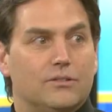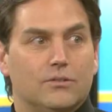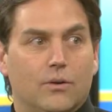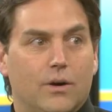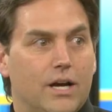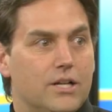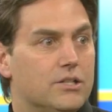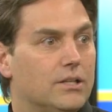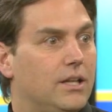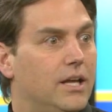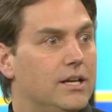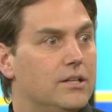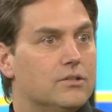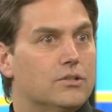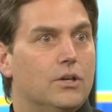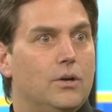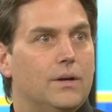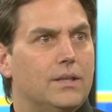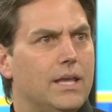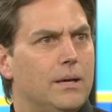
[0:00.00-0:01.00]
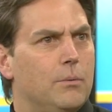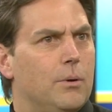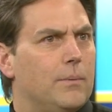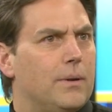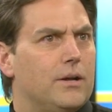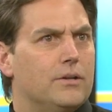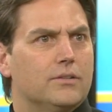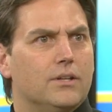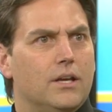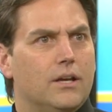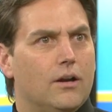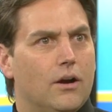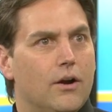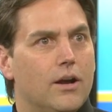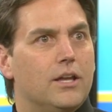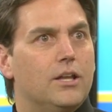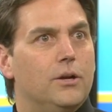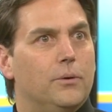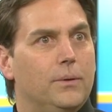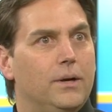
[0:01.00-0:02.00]
don't hide your light. So at that moment, I was like, all
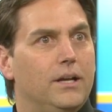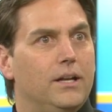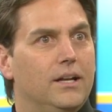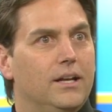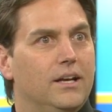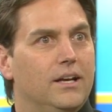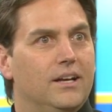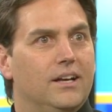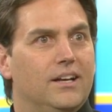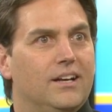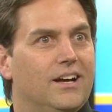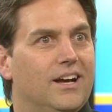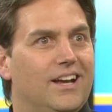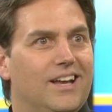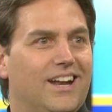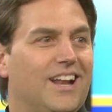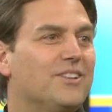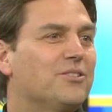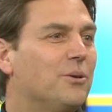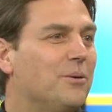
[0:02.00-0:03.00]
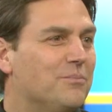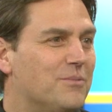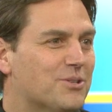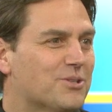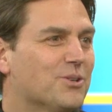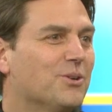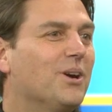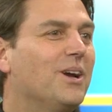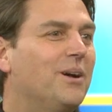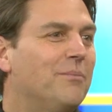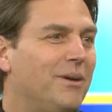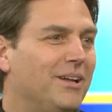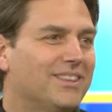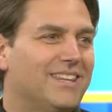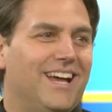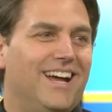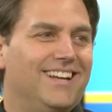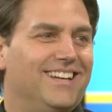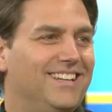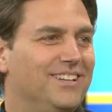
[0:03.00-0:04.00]
right, you know what? And I told him the story about
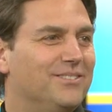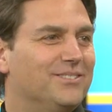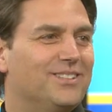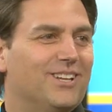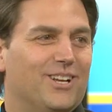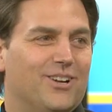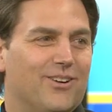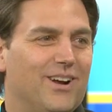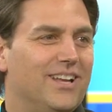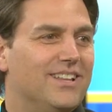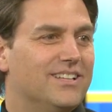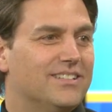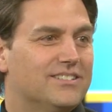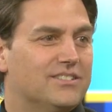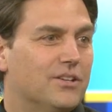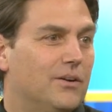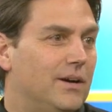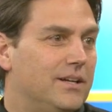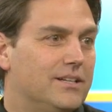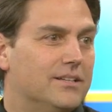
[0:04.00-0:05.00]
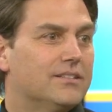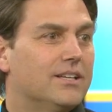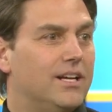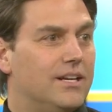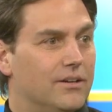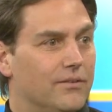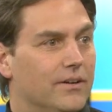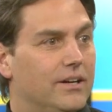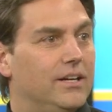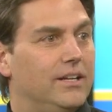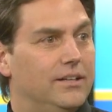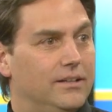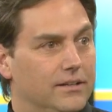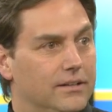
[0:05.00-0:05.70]
that, and he was like, great, so I decided to write it.